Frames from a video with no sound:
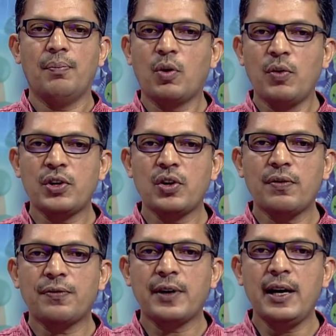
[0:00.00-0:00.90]

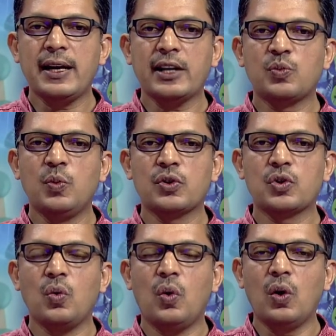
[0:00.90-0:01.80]
Provision of free
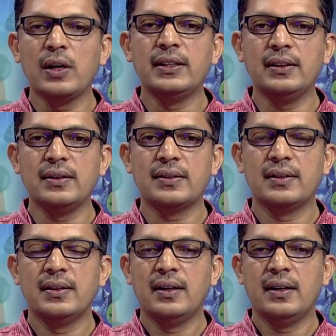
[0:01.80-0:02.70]
textbooks to all
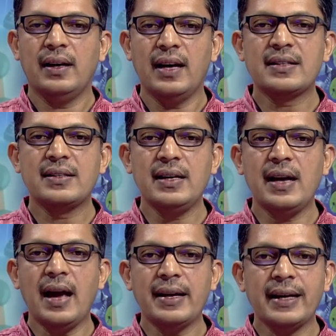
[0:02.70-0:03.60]
girls,
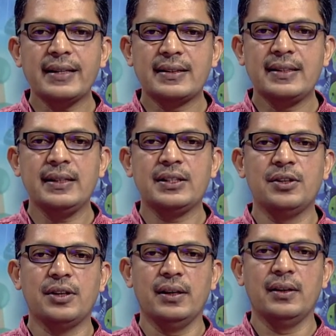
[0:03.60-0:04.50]
SC and ST
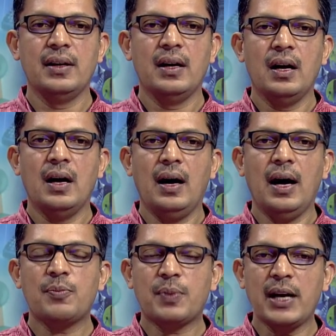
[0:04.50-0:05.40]
children
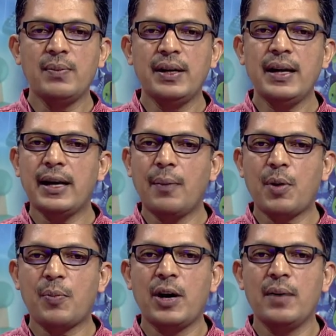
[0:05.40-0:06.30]
at primary and
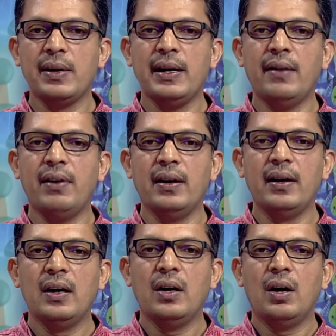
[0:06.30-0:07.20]
upper primary level
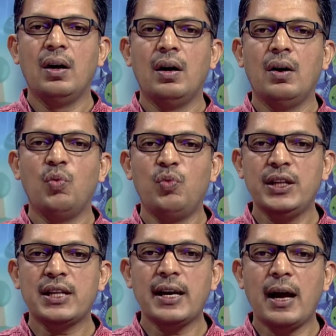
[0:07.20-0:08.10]

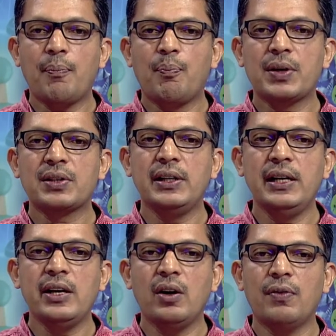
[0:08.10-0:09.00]
with an upper
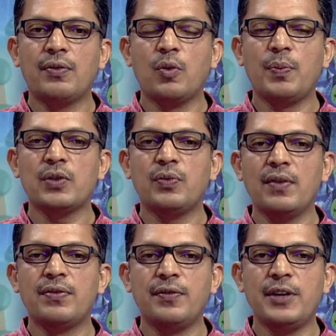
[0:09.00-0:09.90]
ceiling of rupees
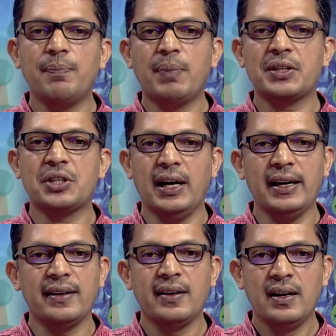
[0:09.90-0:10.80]
150 per
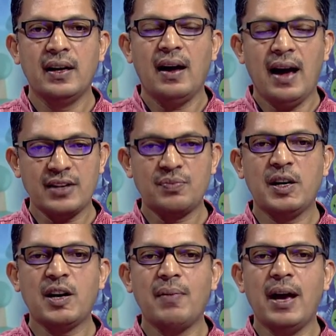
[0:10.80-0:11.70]
child has
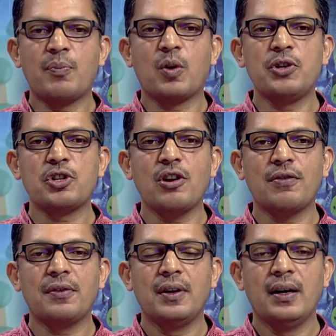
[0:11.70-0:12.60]
become a provision
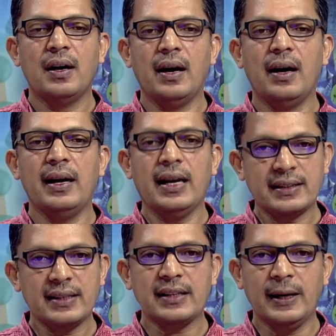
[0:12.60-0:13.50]
of uh,
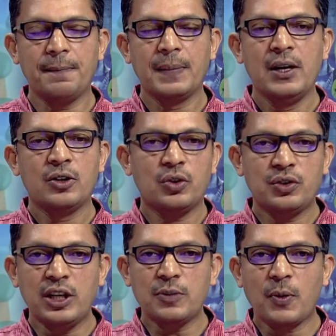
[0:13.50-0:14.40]
SSA. So,
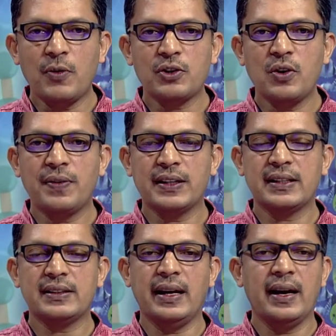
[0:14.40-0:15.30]
this provision of
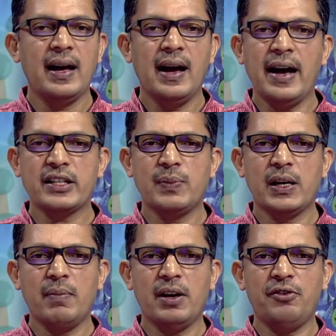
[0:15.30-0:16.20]
SSA has
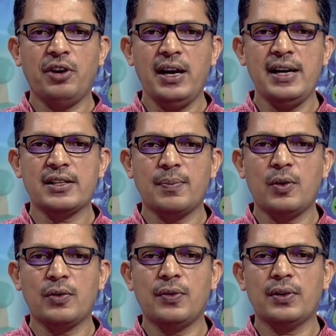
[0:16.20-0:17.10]
become a great
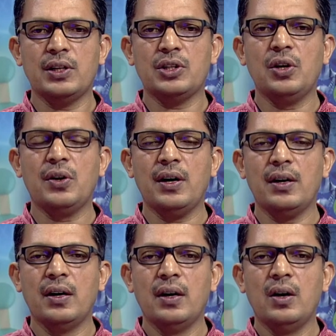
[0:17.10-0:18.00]
support for the
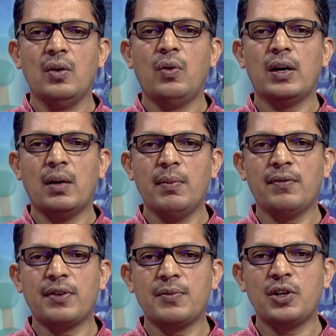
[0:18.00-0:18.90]
children who are
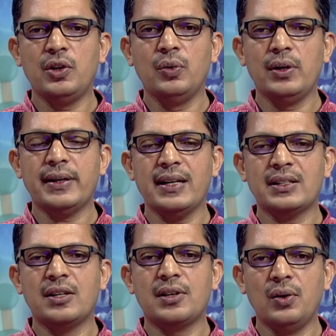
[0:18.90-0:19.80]
coming from scheduled
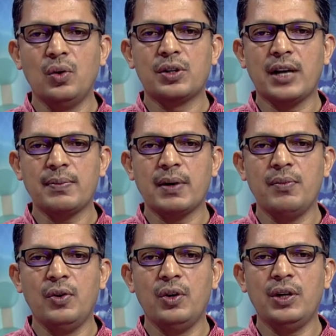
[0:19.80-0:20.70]
caste and scheduled tribe
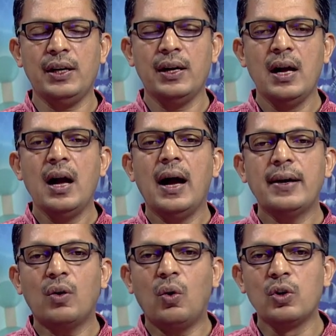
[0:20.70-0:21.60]
community
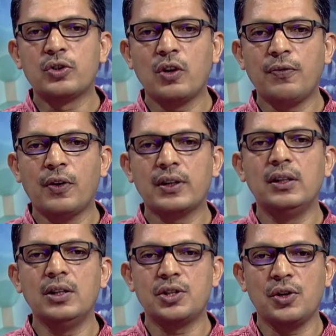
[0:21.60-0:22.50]
and also for
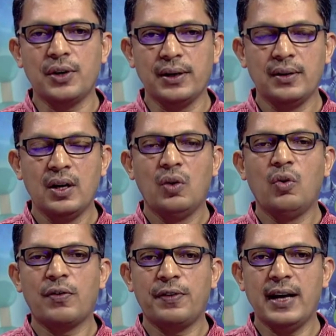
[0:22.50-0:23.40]
girls children
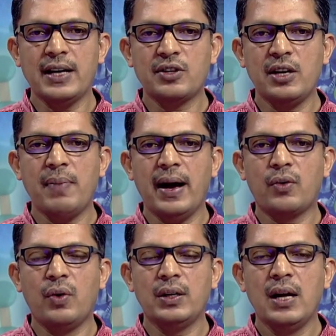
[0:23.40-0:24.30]
who are financially
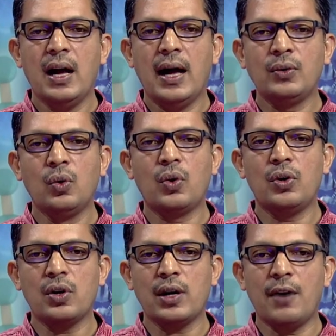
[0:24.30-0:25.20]
backward and who
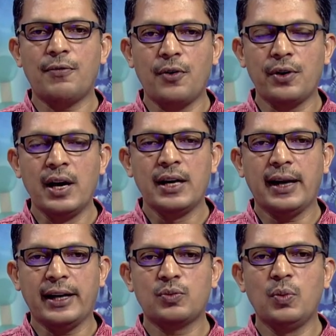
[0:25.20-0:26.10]
could not afford
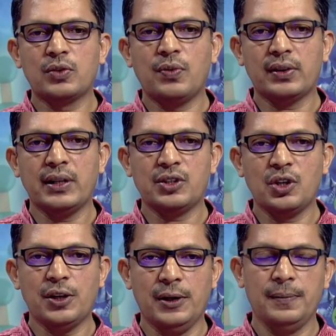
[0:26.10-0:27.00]
textbooks for their
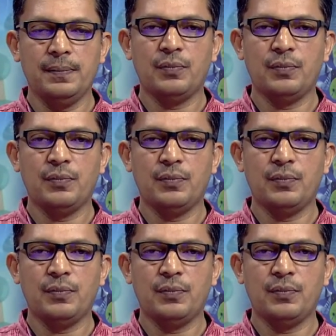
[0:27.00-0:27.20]
children,